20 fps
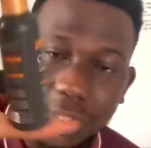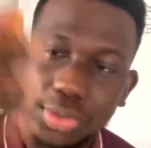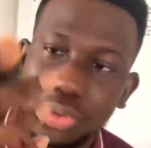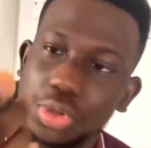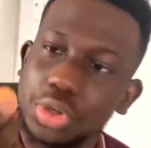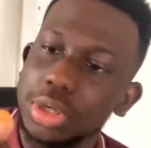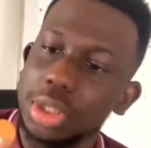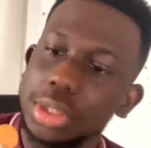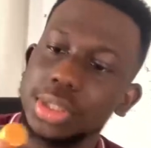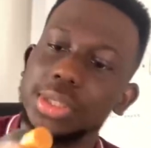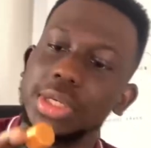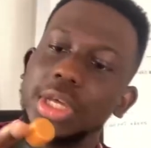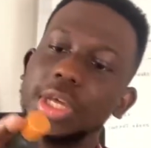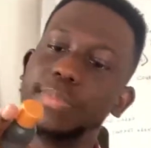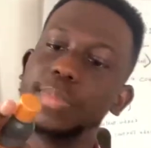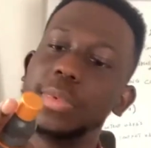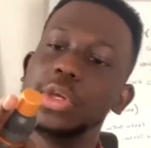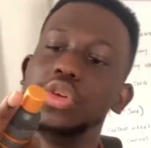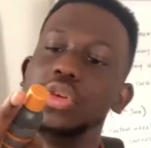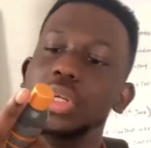you need to
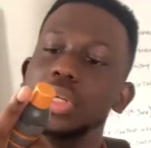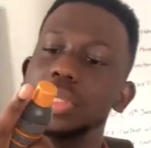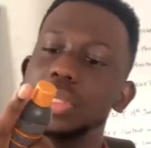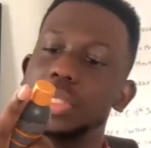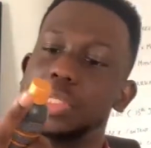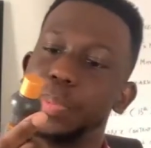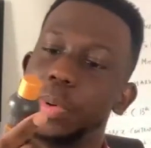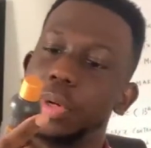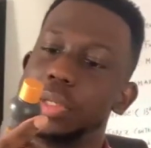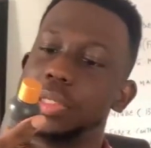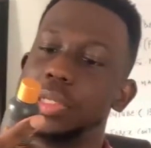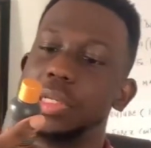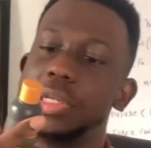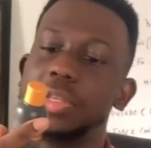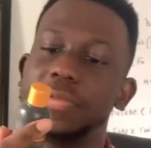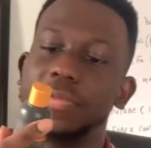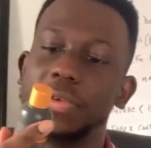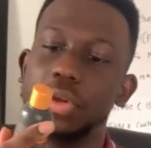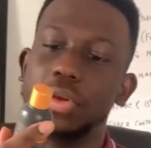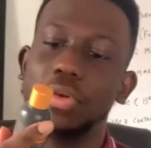sponsor
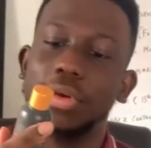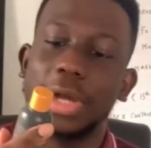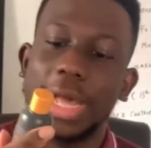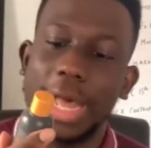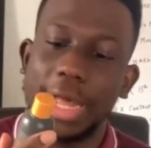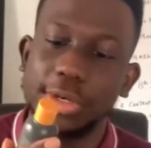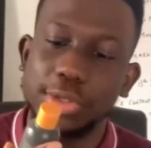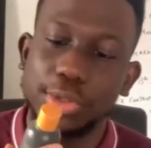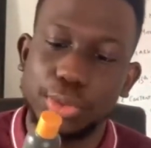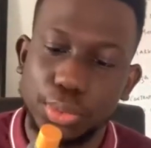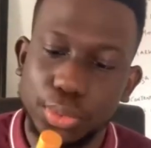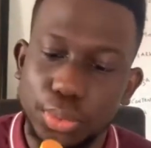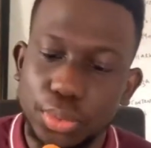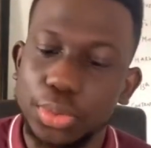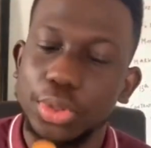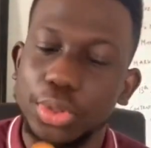this video, Cantu.